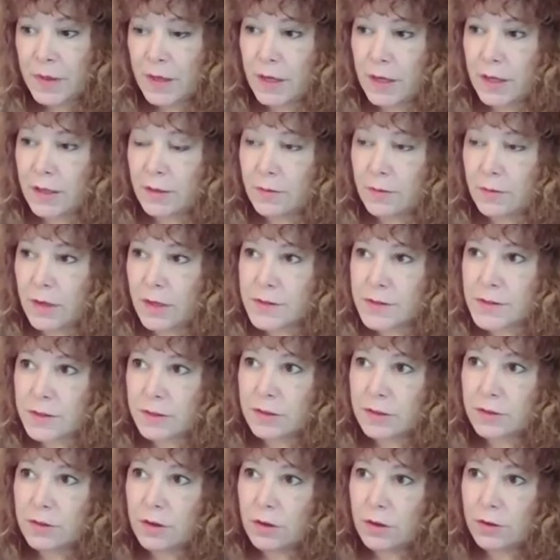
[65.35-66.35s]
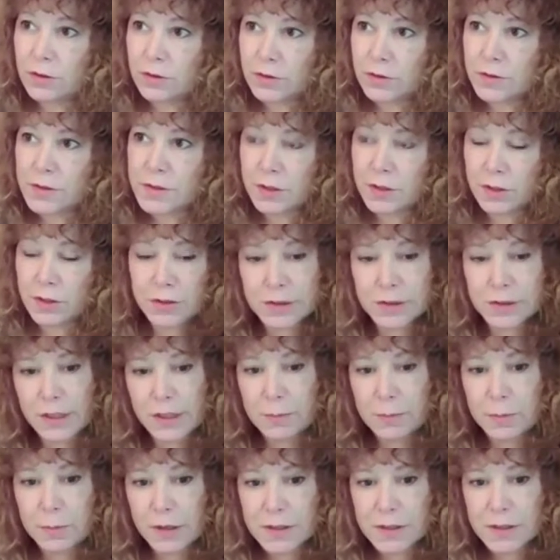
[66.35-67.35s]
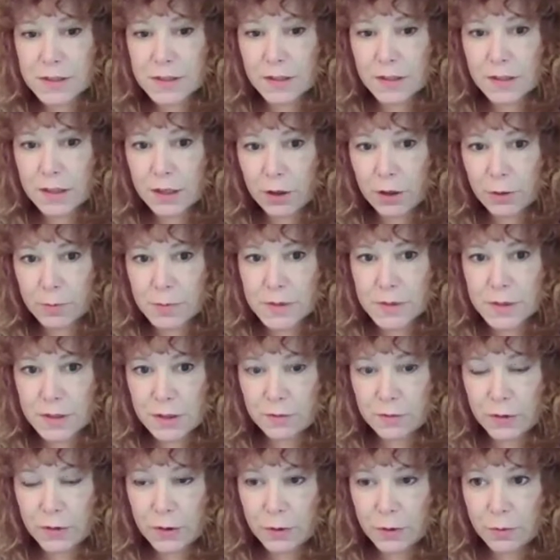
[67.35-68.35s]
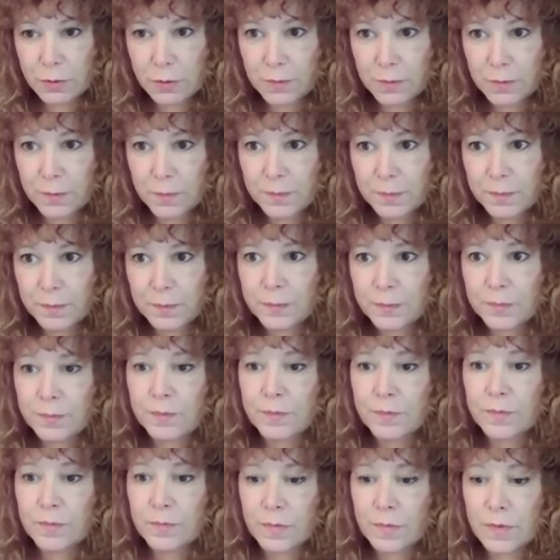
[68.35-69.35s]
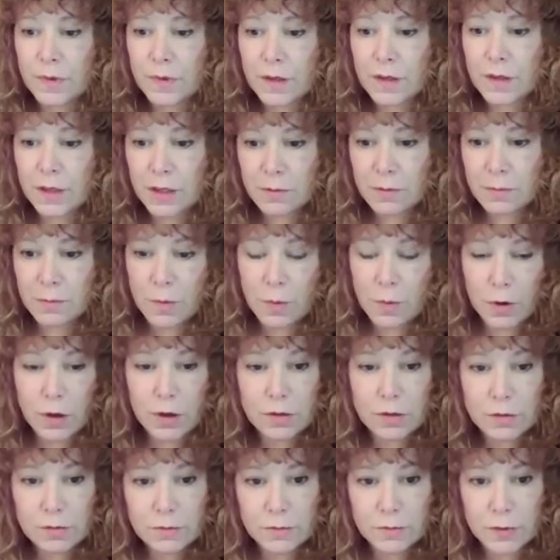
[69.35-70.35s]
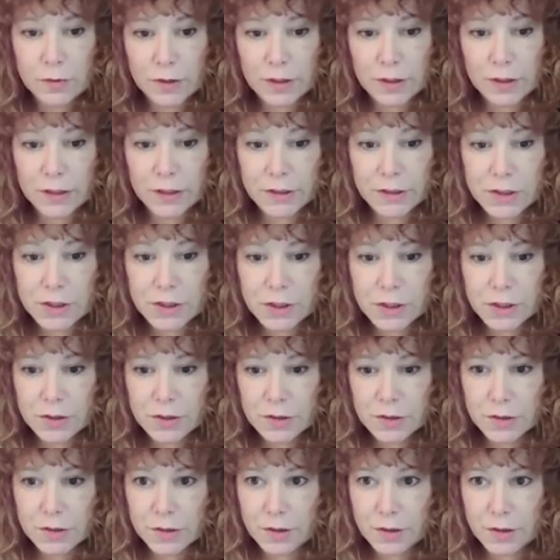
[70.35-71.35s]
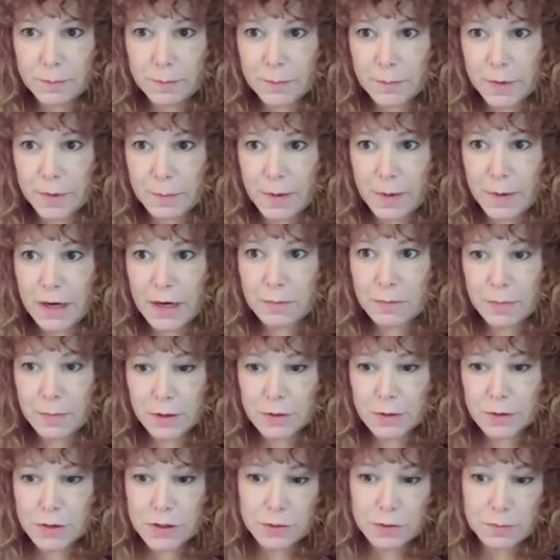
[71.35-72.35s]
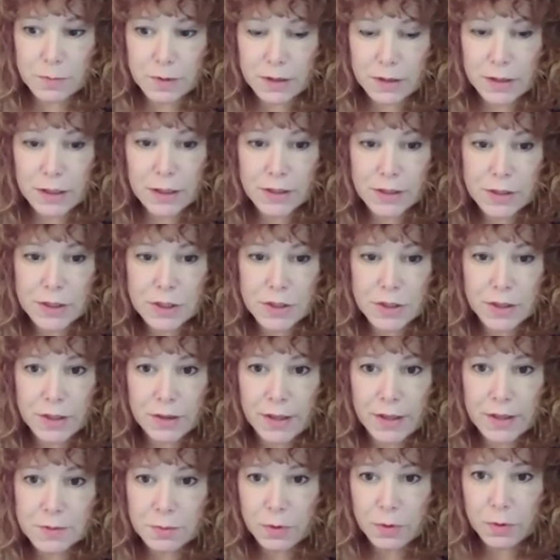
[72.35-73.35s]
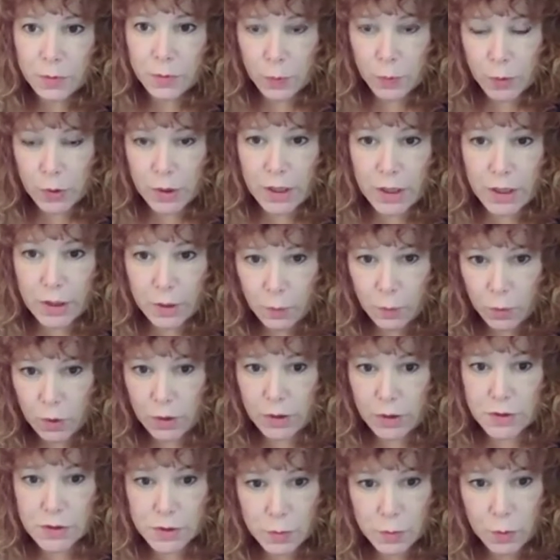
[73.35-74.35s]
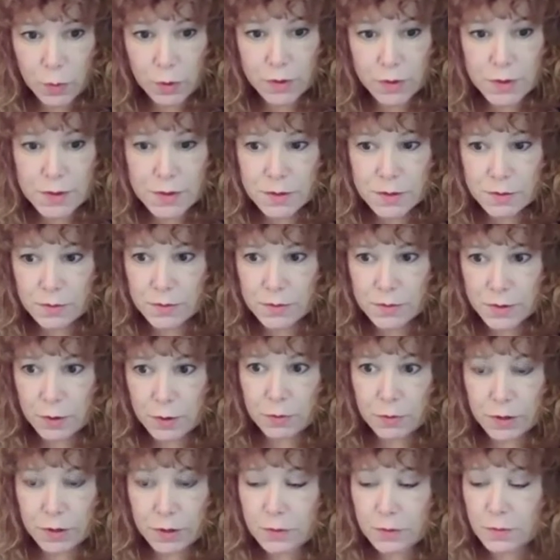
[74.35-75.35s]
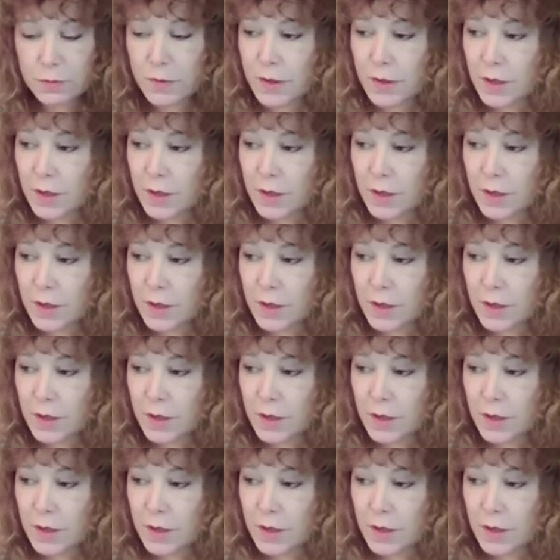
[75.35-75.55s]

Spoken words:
And it's a little harder to start today because it helps if you eat more for lunch. The main meal should be lunch, and that's what we're kind of working towards slowly.